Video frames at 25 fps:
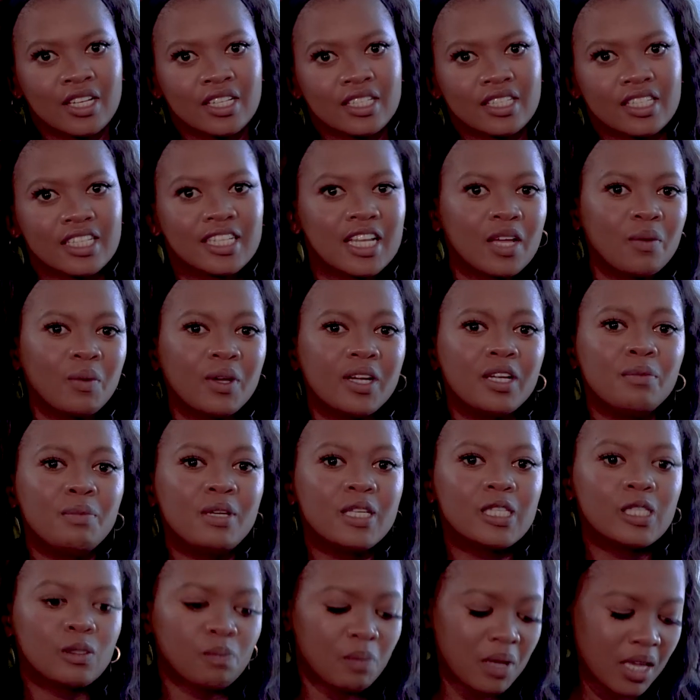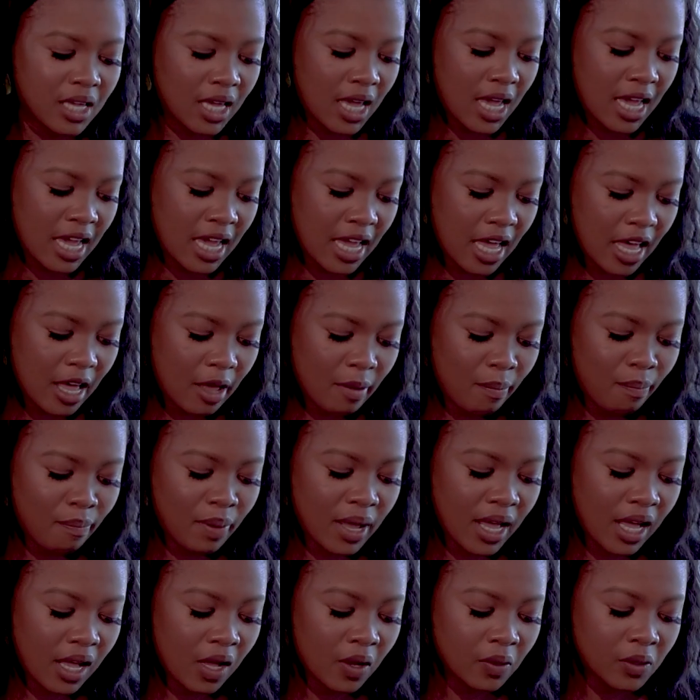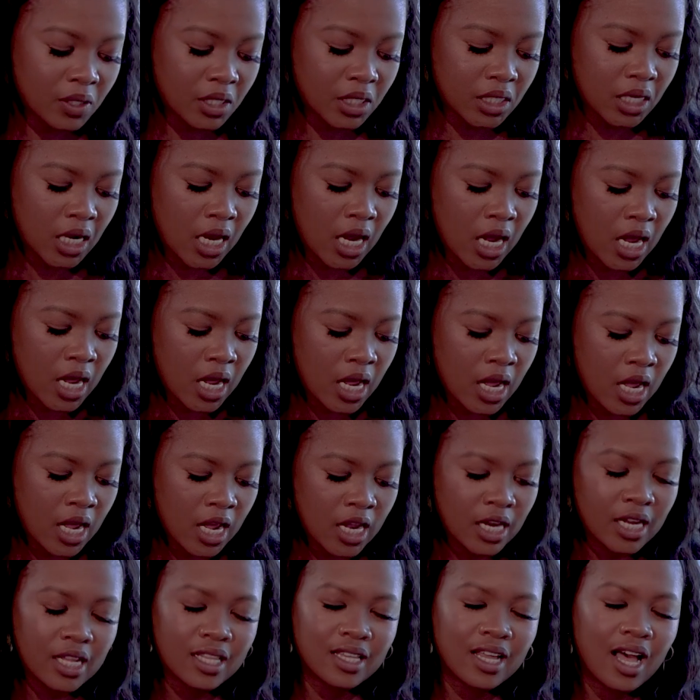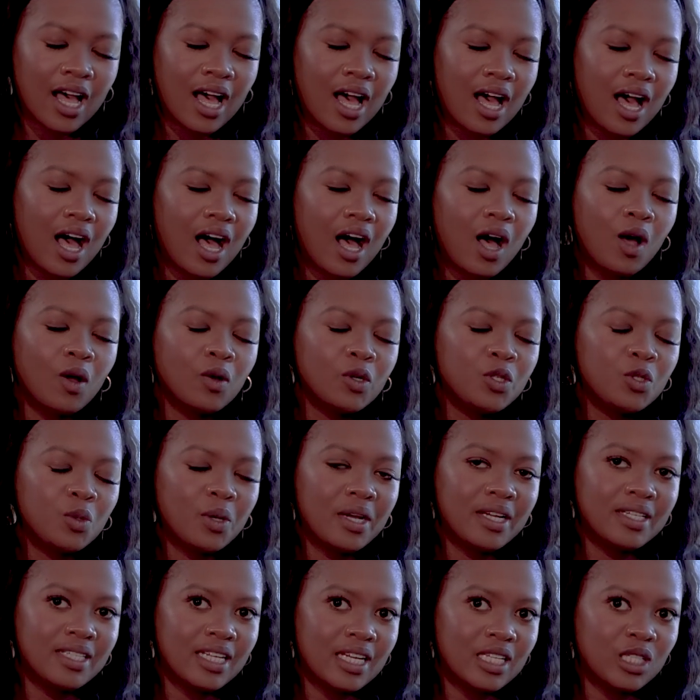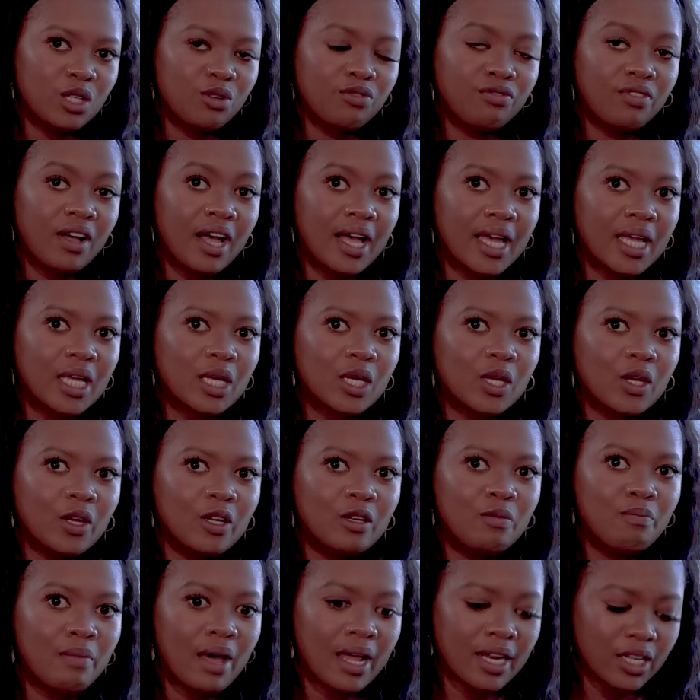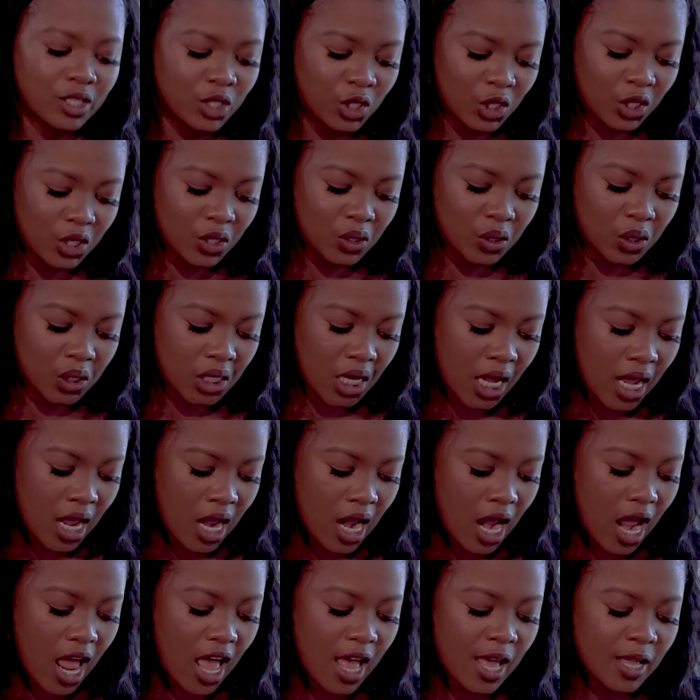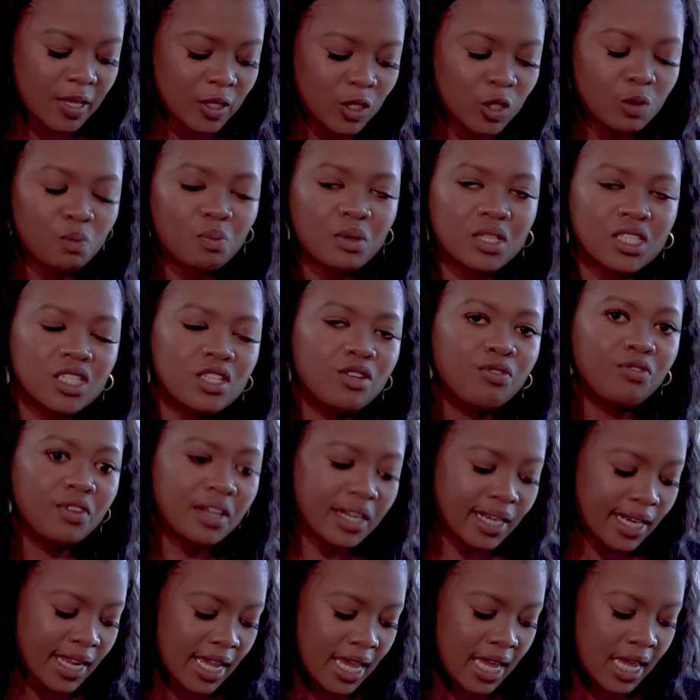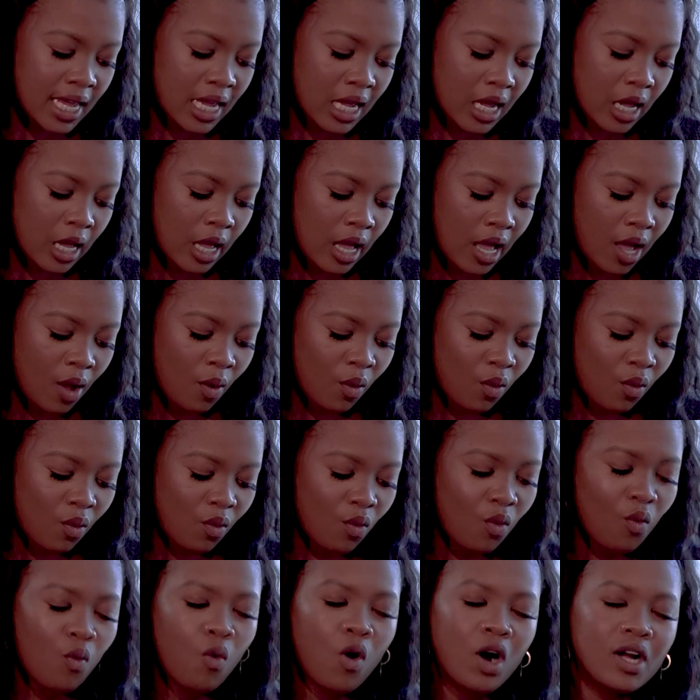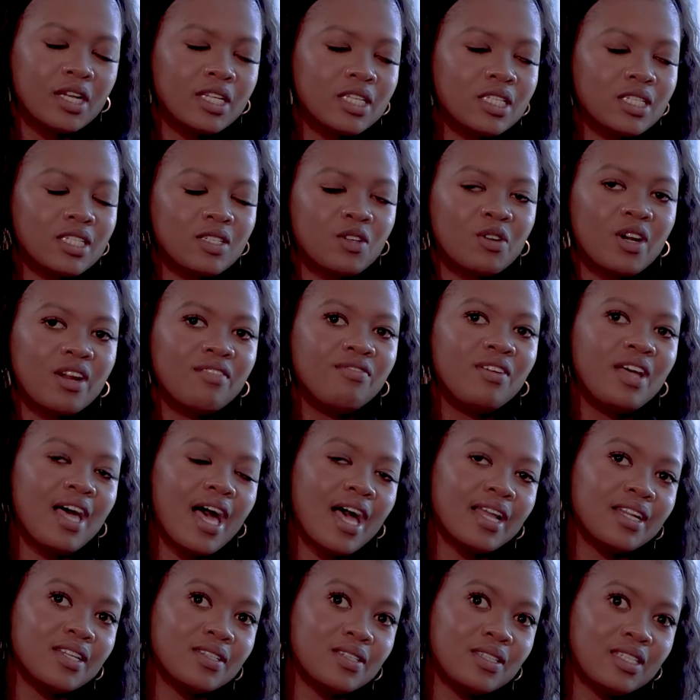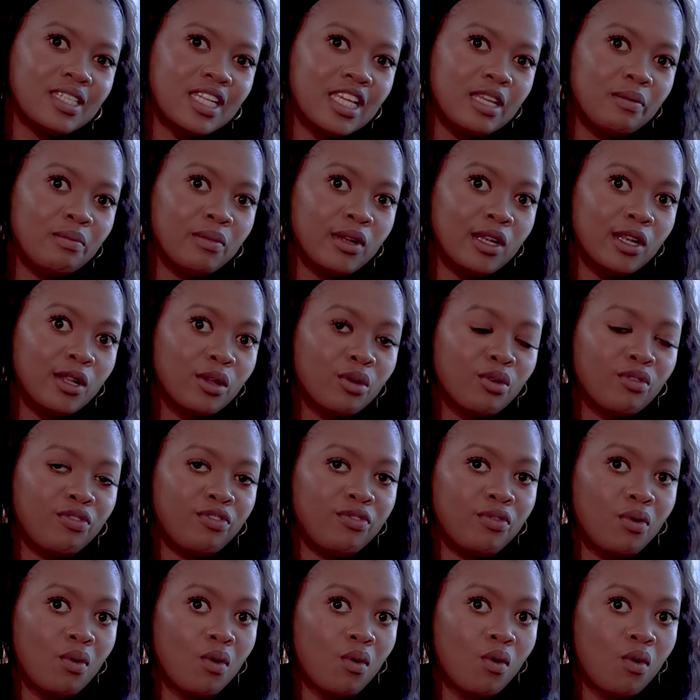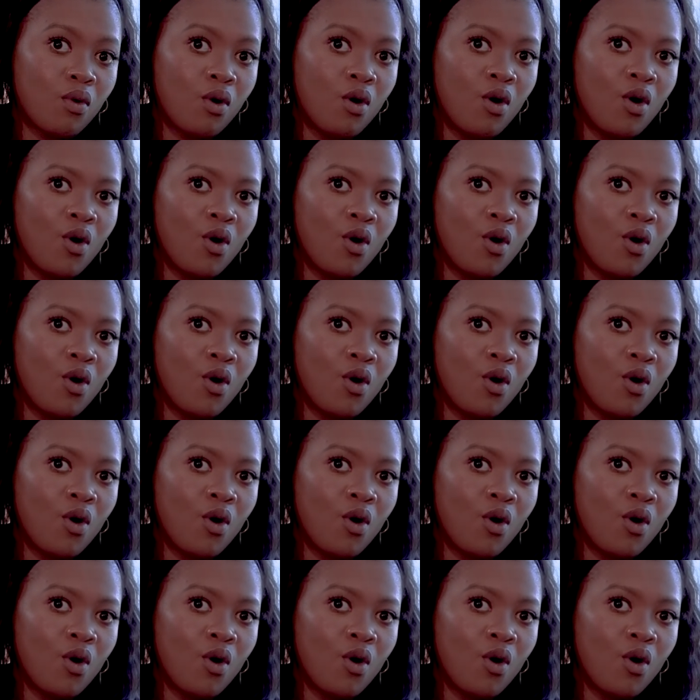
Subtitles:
Today we're going to be speaking about how to identify good managers, and specifically what Trevor and his team look for